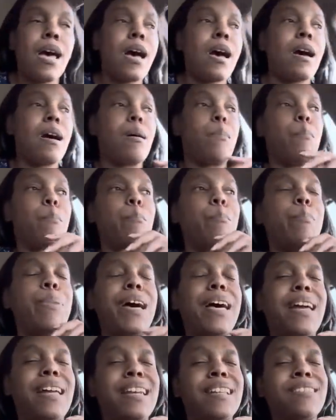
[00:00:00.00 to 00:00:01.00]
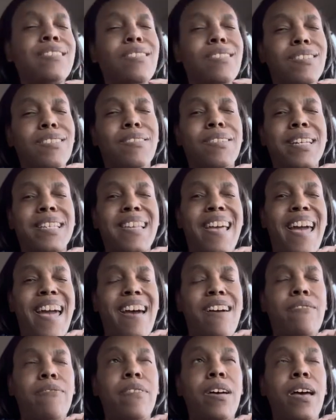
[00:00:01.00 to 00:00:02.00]
But it's also because I
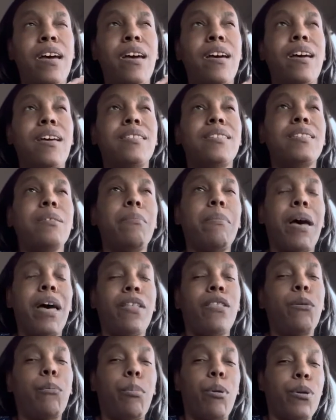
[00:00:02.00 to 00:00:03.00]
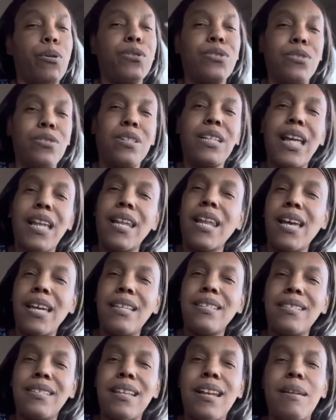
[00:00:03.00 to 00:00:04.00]
have some other personal
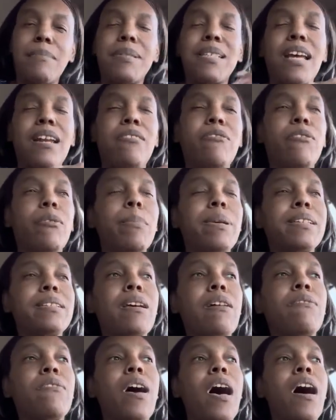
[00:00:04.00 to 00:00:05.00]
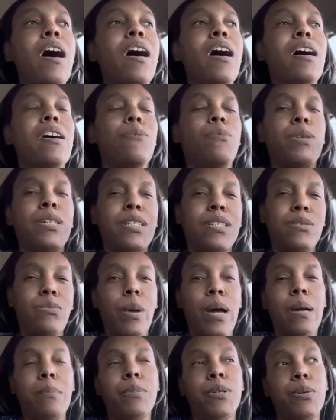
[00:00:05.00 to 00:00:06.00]
deadlines that I'm setting for myself, which is
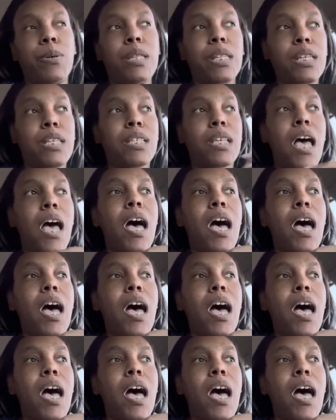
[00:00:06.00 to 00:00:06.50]
why I'm doing this.